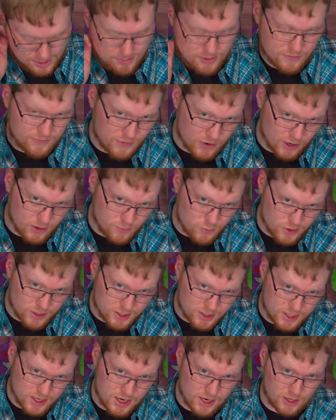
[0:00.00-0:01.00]
be
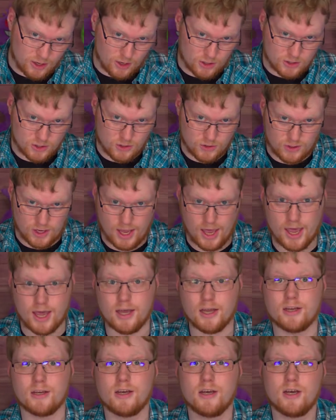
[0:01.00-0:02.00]
fingerprinty and also
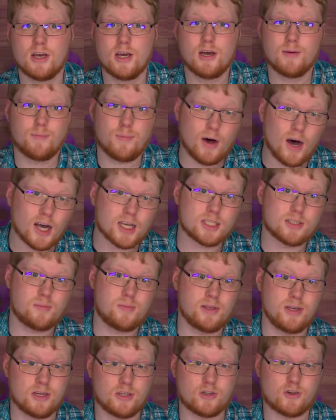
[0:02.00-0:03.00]
can
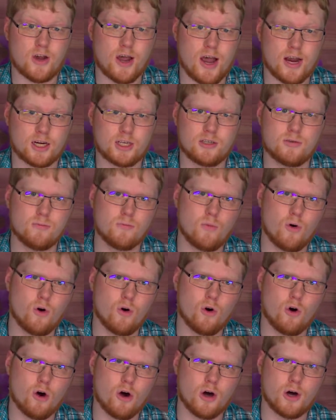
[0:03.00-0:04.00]
possibly attract
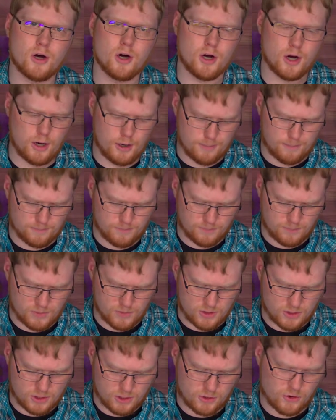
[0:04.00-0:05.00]
more
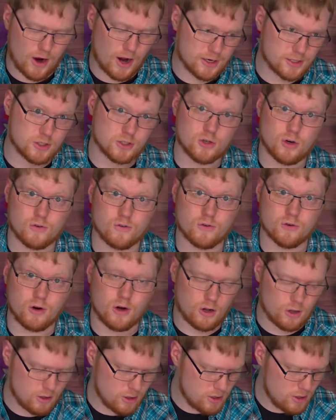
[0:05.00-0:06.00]
scratches
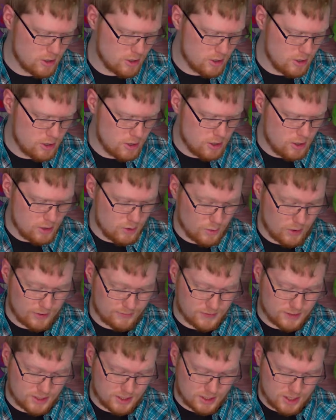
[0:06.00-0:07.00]
overall. We'll have
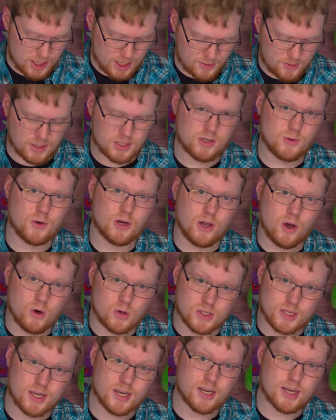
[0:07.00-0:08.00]
to see, especially when it
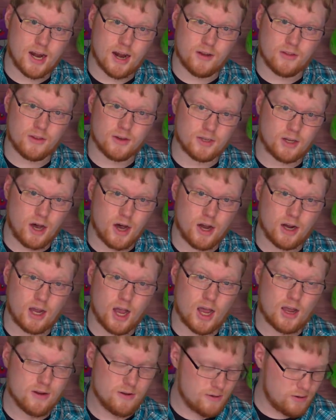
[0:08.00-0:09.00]
goes in and out of the dock.
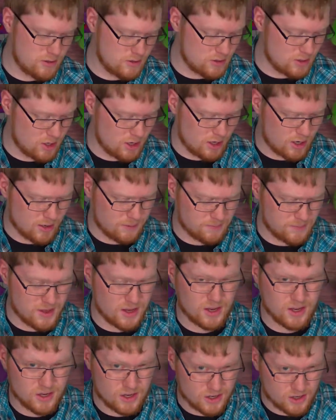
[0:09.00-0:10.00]

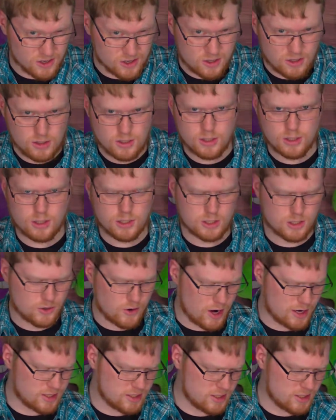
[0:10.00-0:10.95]
It could scratch